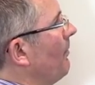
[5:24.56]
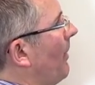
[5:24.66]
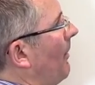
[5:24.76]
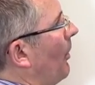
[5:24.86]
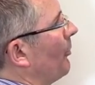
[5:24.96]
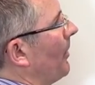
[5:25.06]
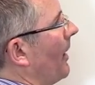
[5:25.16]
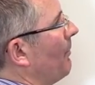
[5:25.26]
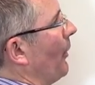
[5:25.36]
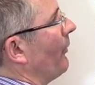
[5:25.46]
by
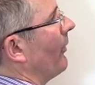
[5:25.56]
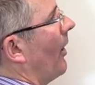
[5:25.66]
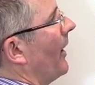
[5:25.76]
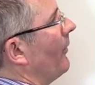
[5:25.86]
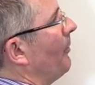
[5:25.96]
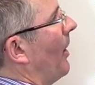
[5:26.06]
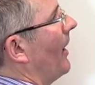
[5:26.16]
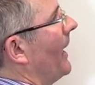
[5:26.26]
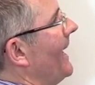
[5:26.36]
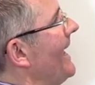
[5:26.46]
multiplying both sides
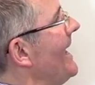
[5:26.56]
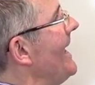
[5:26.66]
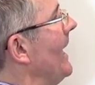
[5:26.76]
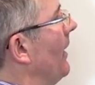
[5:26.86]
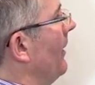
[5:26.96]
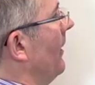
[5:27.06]
by E.